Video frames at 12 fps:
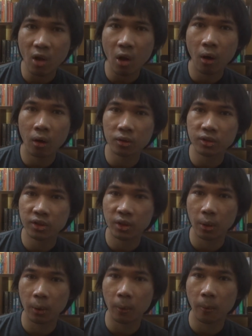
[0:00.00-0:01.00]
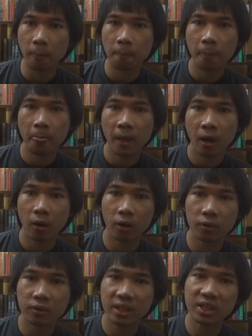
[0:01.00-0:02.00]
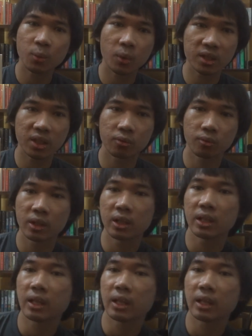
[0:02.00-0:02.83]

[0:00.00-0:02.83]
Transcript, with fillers: also, although this wasn't really